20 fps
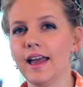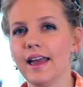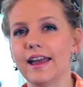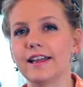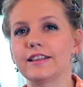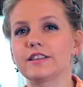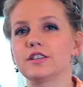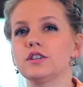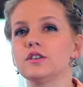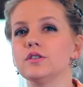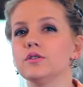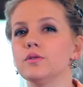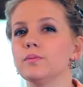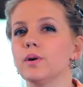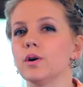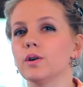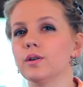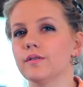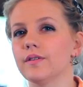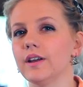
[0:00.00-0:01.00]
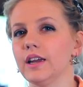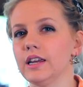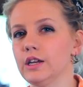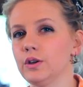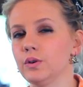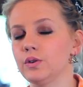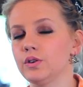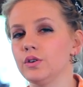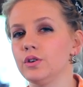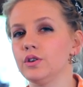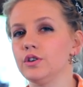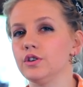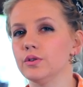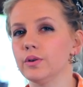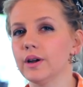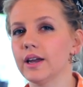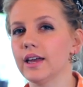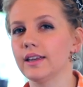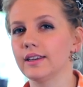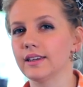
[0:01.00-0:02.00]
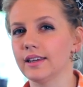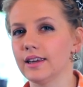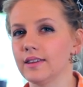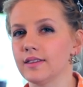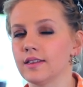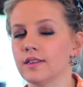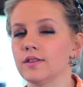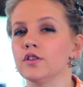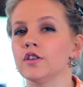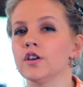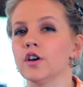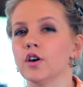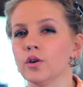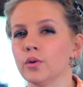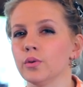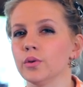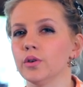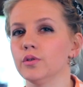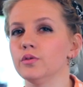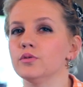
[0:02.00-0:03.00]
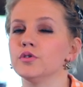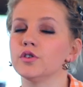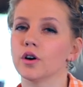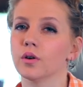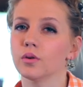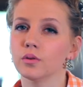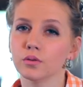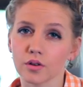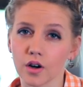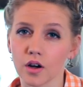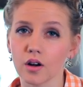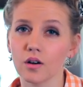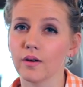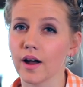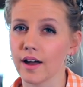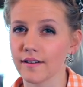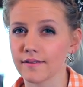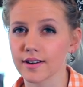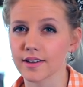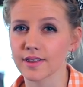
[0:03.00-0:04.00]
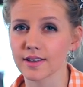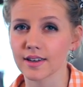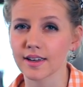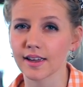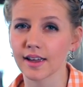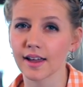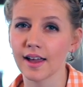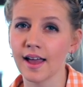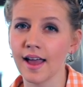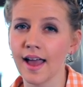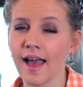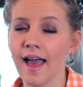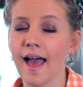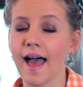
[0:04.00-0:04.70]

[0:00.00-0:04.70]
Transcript: It's to motivate you to do it even though you don't know everything